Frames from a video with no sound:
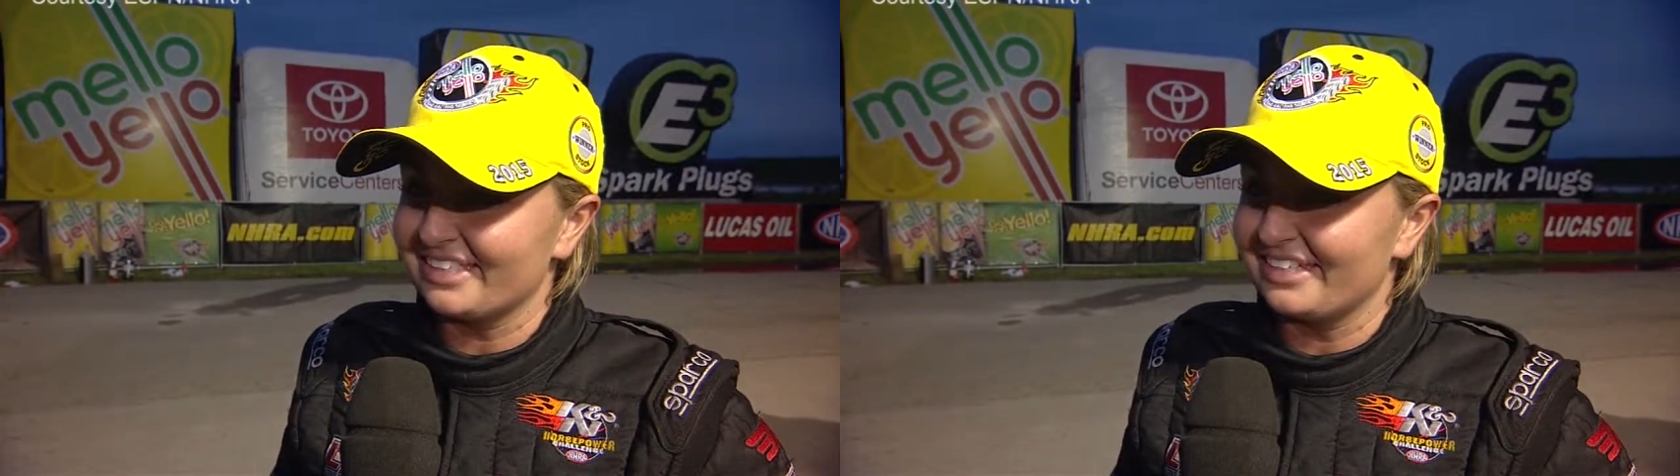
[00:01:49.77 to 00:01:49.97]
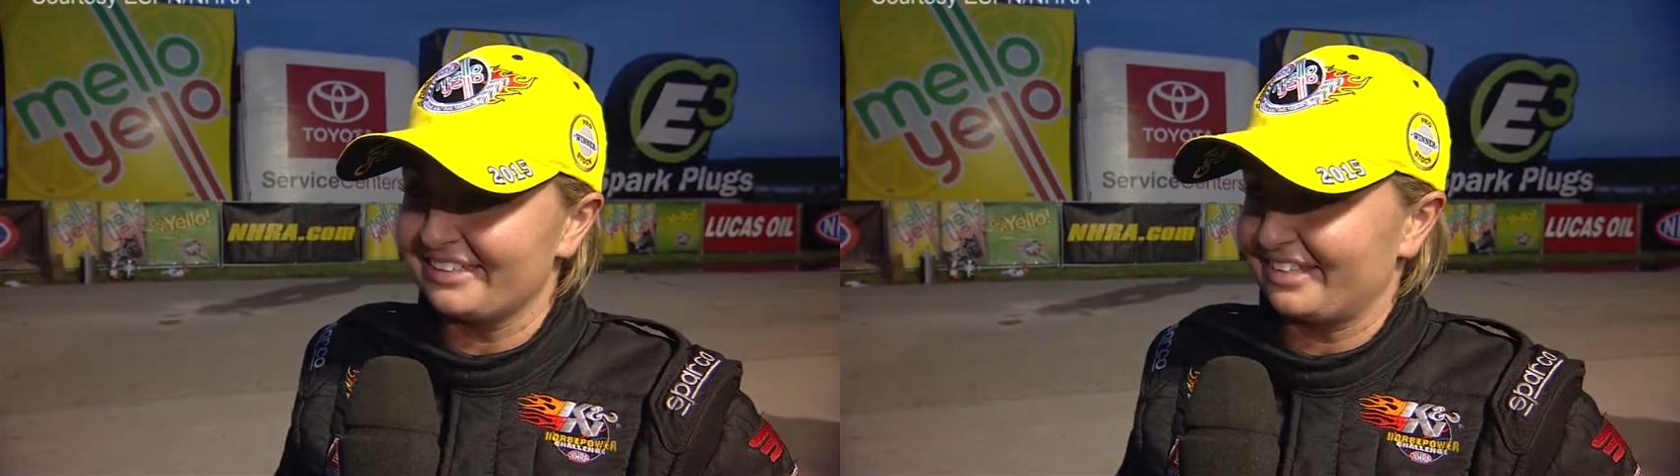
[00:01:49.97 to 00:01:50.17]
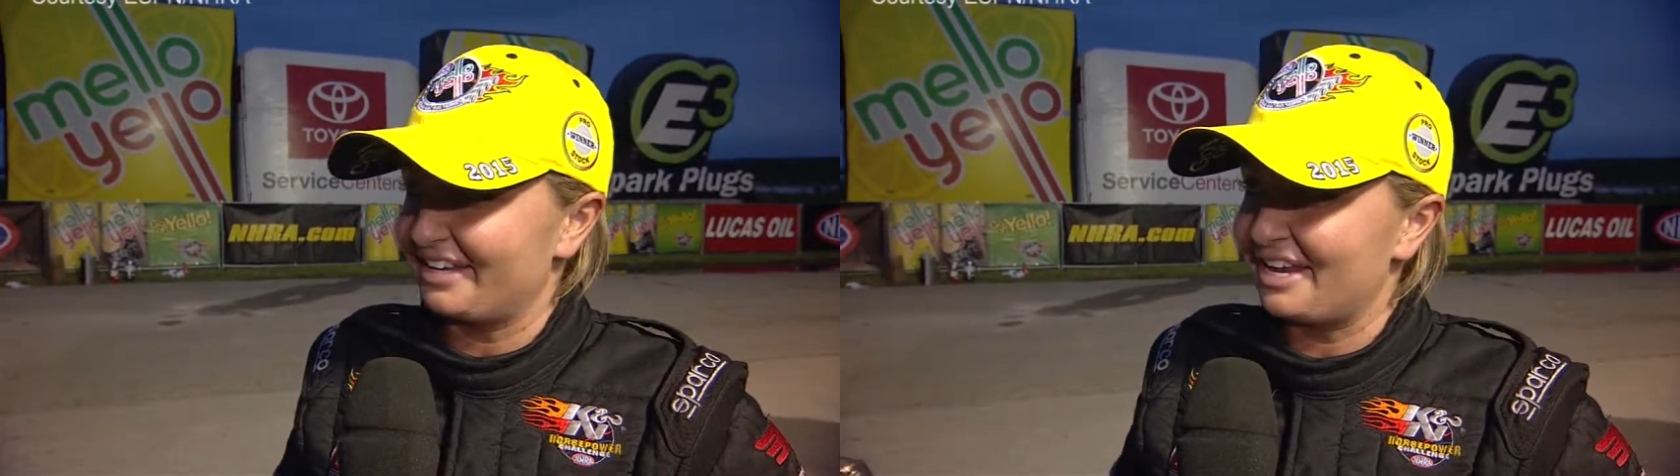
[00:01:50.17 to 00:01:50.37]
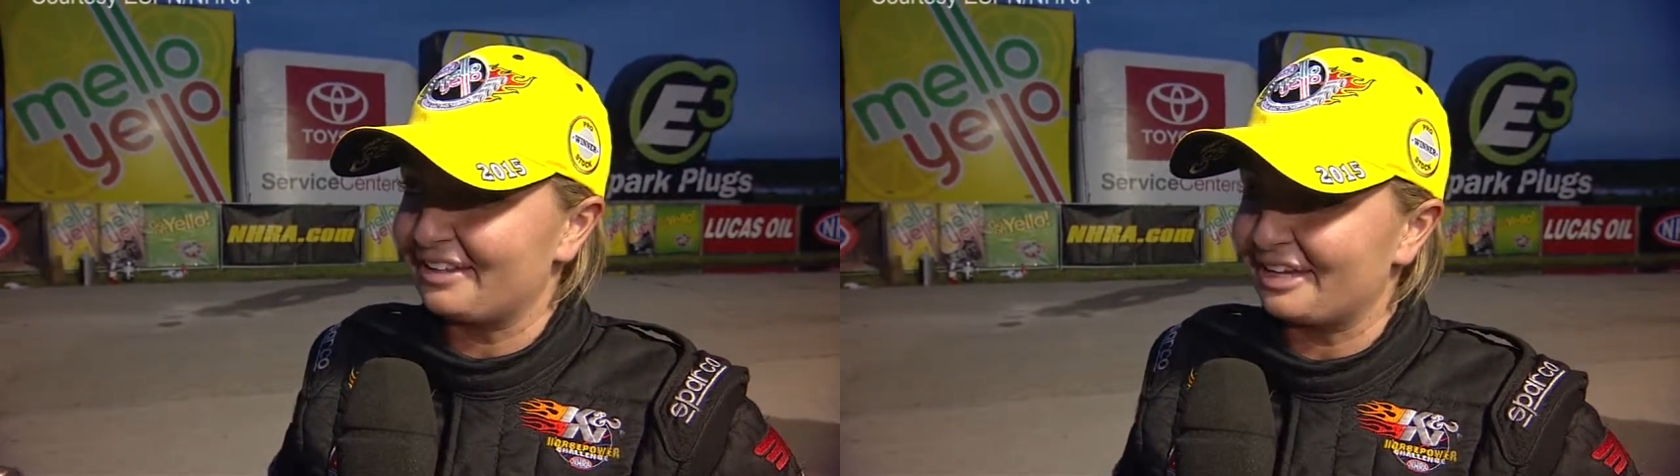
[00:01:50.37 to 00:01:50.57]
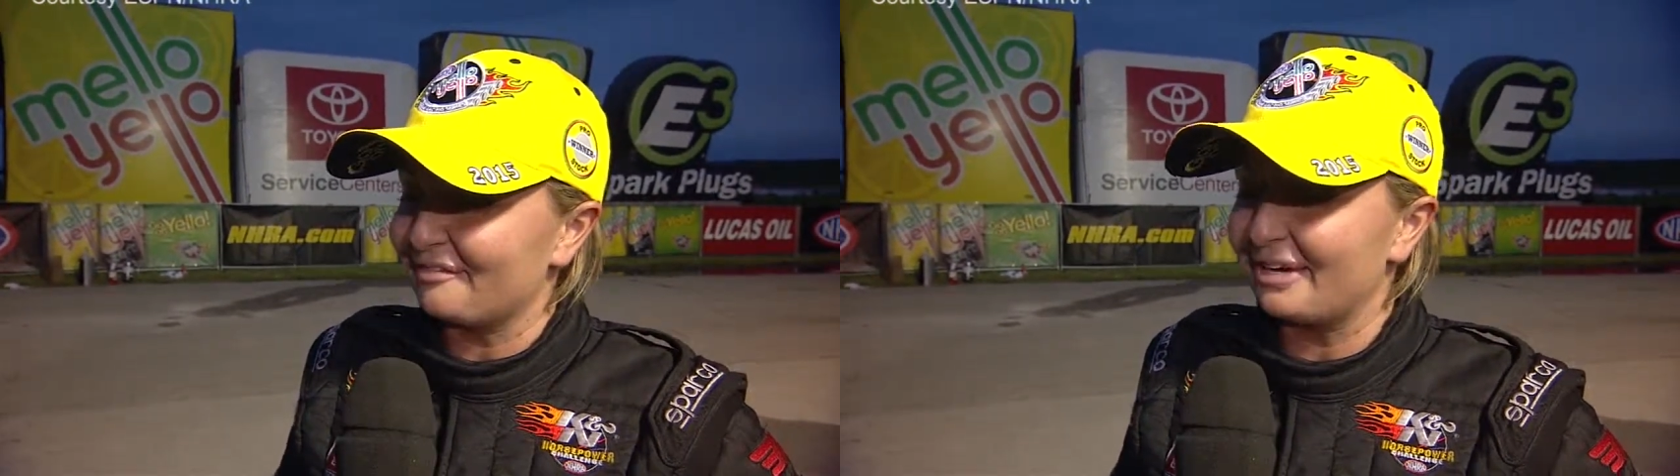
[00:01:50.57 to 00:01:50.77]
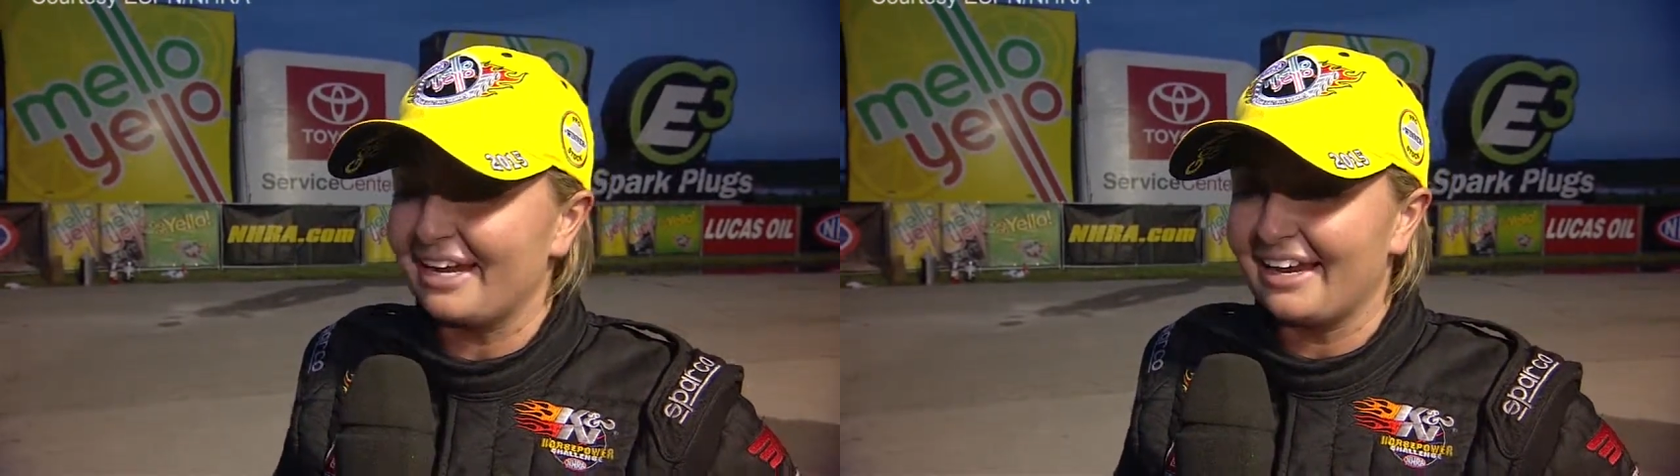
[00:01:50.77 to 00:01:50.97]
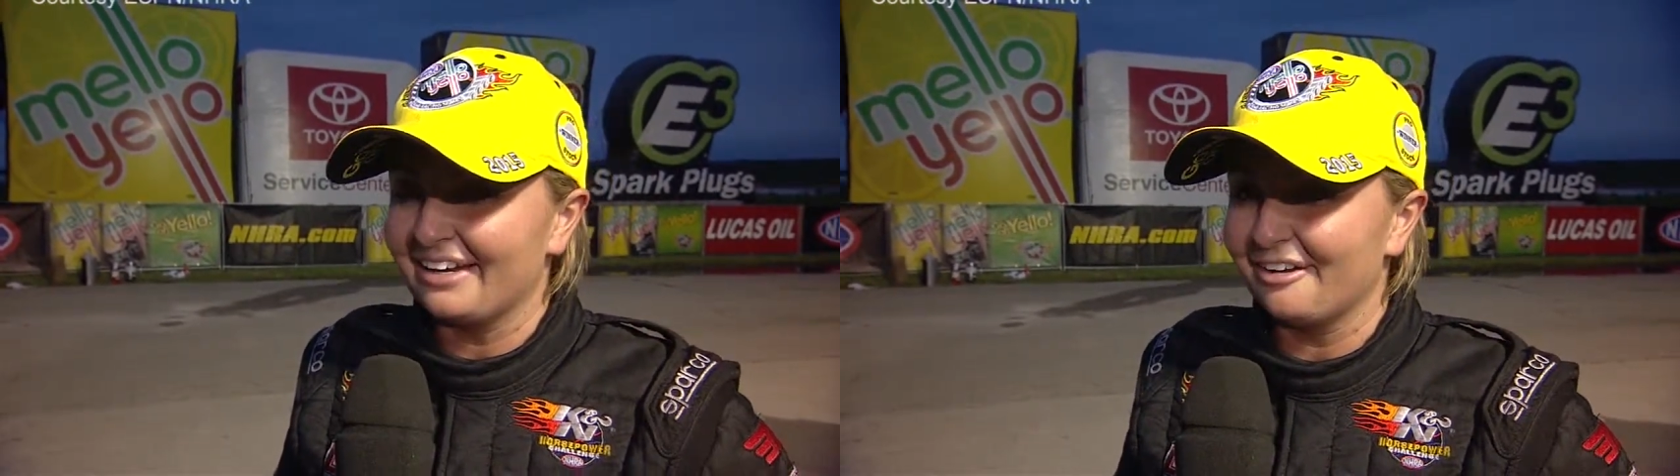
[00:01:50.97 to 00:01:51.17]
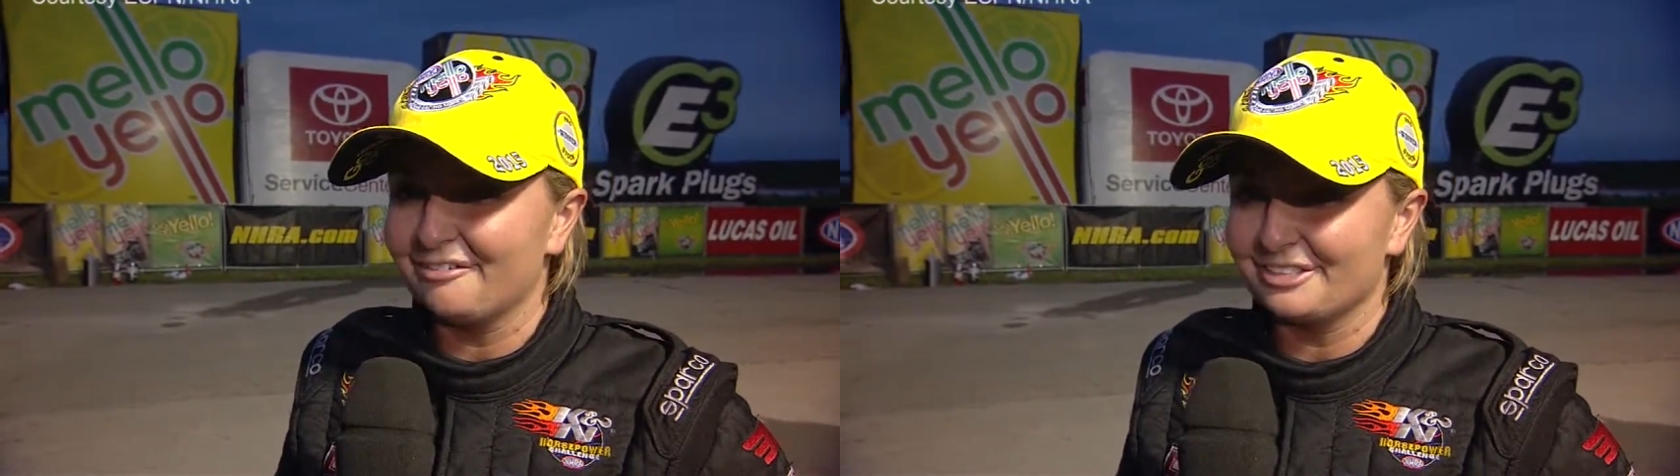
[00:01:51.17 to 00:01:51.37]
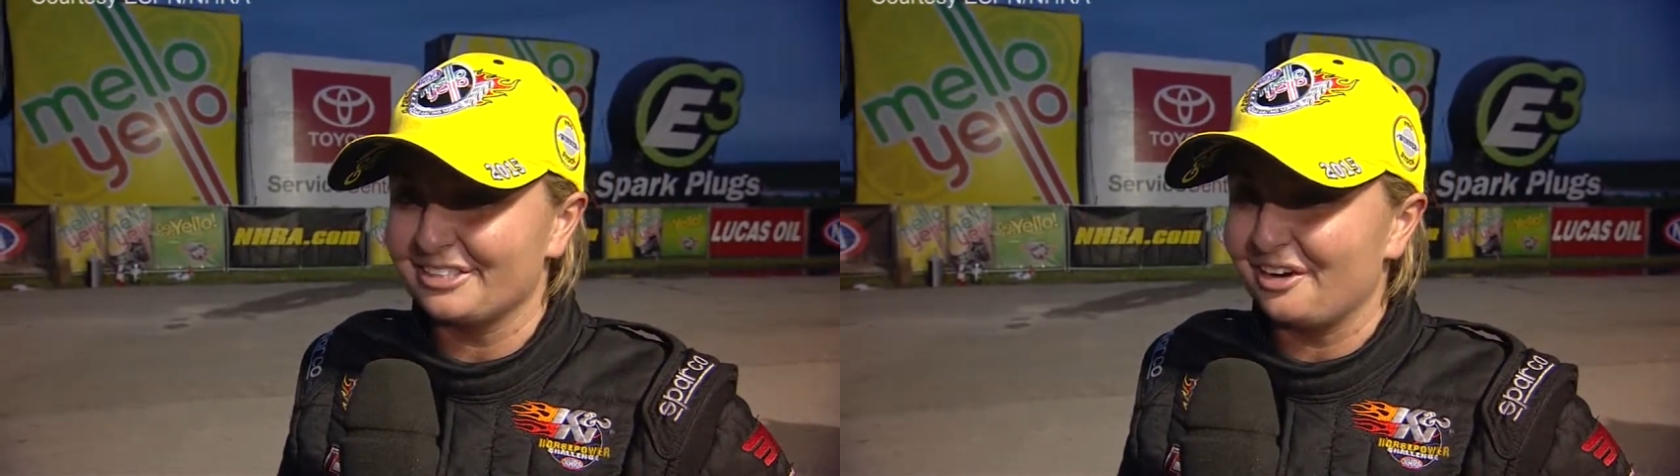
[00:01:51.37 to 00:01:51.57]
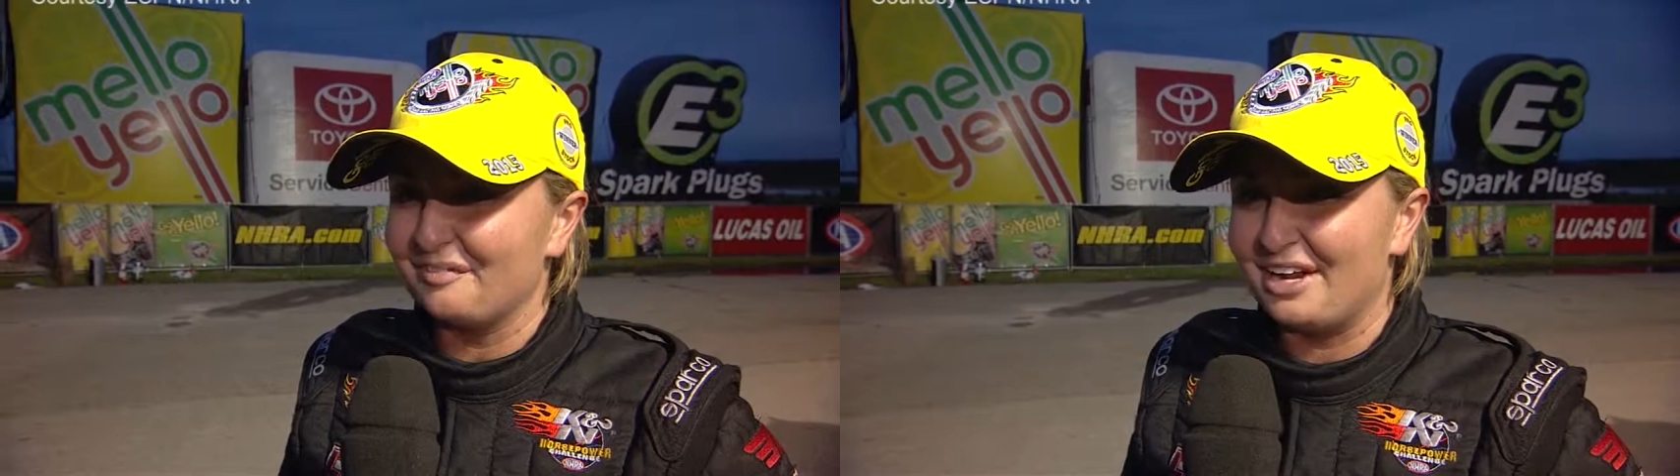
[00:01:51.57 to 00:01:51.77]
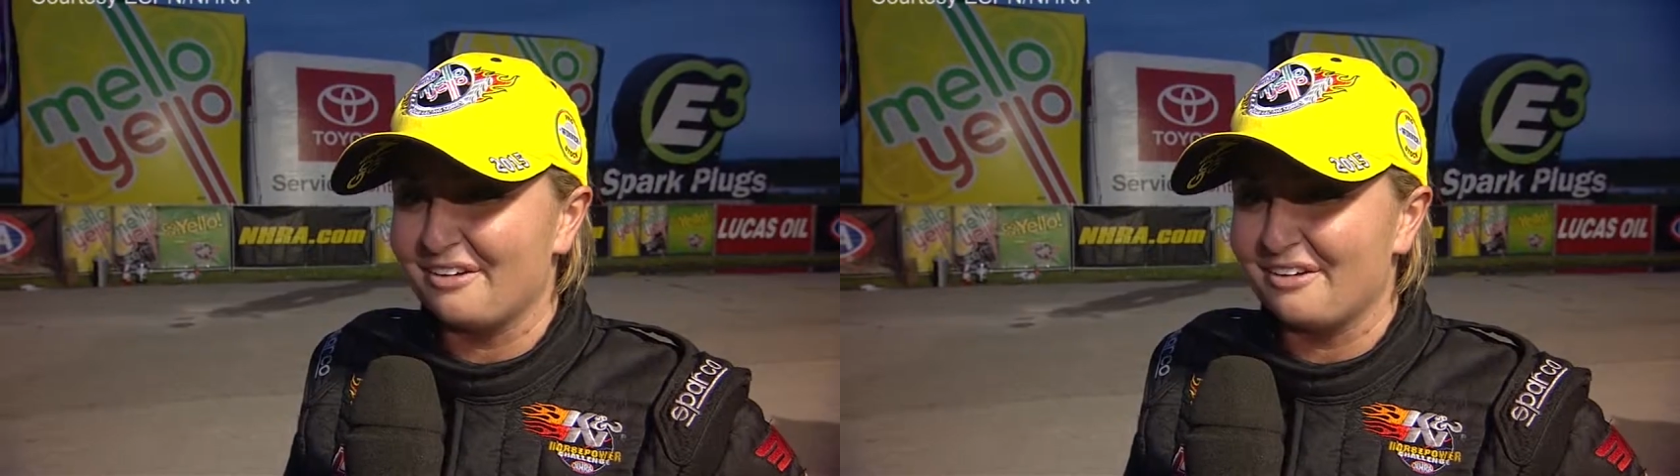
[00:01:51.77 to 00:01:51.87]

I can't thank my dad enough for starting me